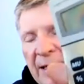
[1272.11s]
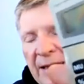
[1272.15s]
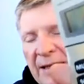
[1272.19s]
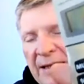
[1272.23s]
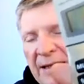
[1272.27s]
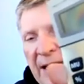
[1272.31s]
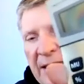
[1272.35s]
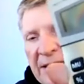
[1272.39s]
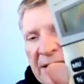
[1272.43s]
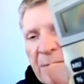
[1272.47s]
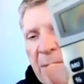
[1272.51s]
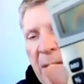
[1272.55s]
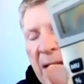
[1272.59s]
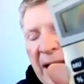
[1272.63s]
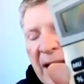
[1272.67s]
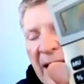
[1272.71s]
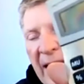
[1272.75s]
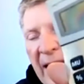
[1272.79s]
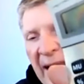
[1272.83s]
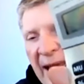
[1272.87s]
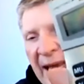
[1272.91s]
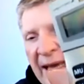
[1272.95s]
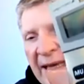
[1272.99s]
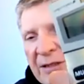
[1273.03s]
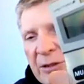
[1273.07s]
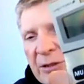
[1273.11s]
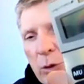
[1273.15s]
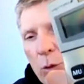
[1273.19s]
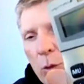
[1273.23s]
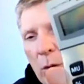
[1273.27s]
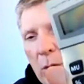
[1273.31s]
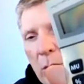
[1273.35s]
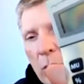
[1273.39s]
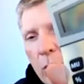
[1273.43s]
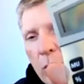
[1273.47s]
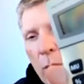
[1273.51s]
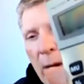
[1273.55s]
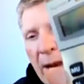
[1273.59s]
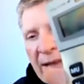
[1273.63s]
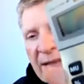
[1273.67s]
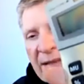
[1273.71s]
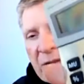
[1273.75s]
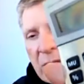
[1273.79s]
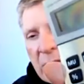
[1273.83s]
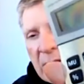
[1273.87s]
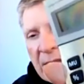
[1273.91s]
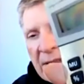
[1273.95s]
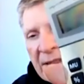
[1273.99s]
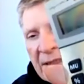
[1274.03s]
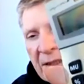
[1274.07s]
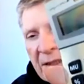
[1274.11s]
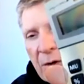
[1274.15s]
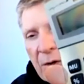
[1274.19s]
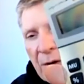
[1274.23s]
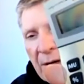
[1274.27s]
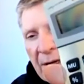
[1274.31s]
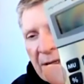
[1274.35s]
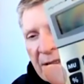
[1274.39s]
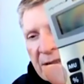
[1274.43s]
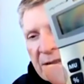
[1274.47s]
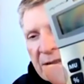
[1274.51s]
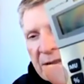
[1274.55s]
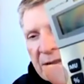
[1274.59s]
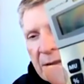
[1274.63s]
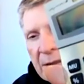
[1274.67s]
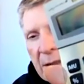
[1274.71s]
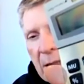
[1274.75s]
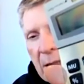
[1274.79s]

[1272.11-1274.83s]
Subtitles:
That's my annual rental increase,